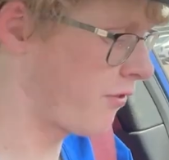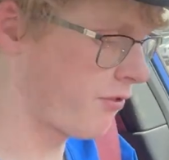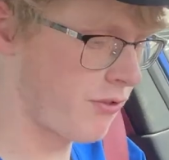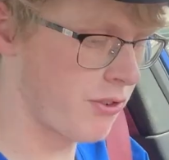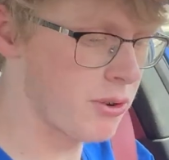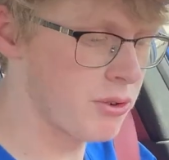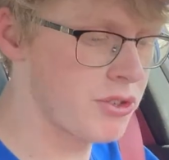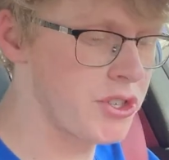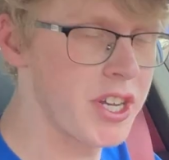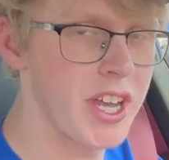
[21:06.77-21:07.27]

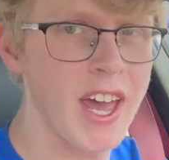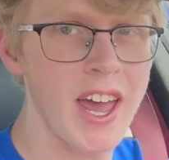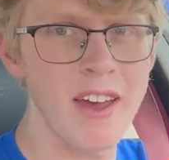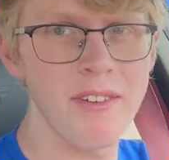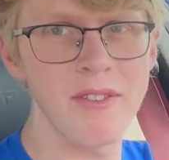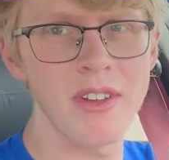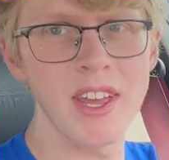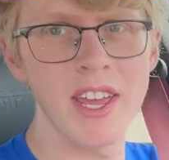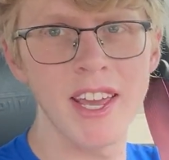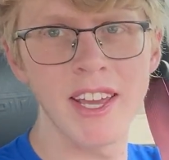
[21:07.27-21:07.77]
Fuji
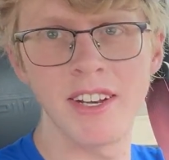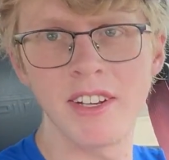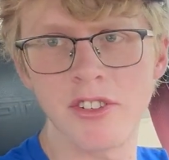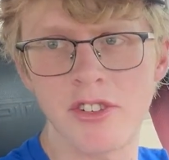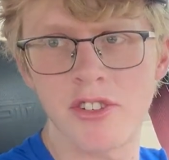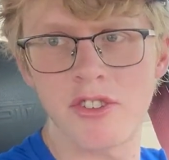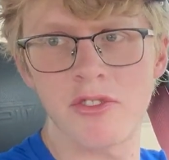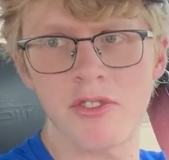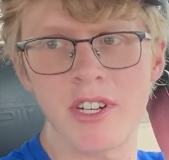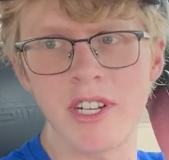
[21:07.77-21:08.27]
Heavy
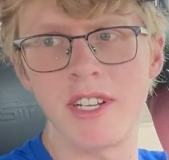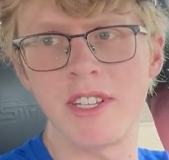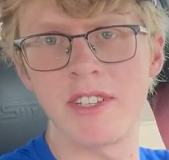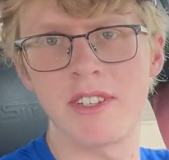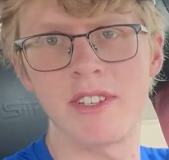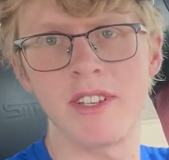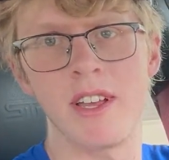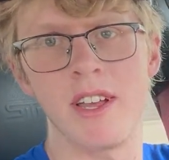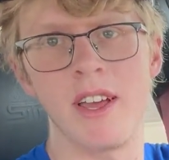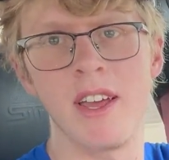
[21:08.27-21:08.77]

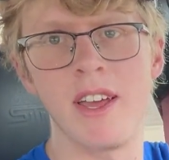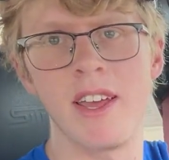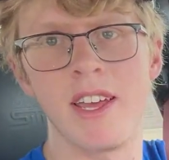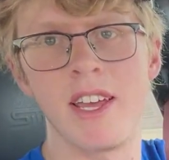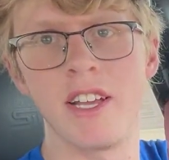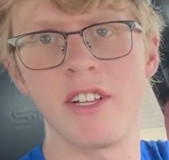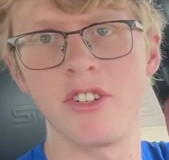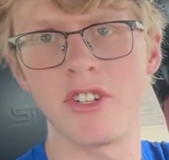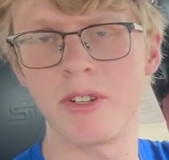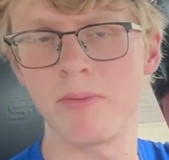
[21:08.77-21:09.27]
Industries
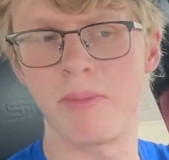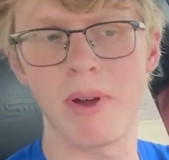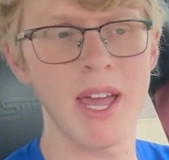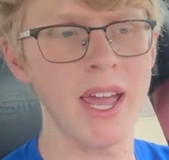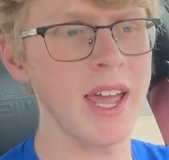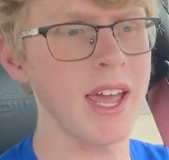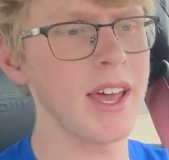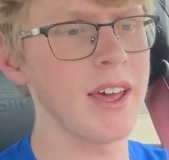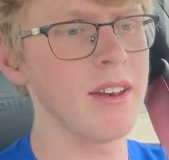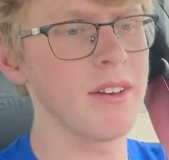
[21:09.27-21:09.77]
in
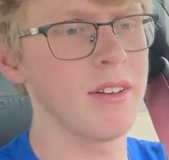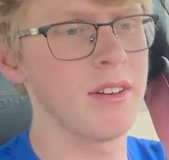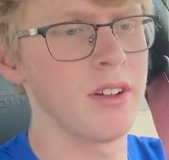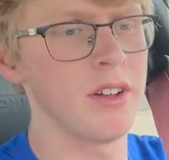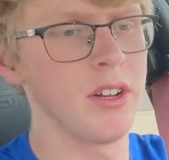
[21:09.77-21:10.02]
Japan,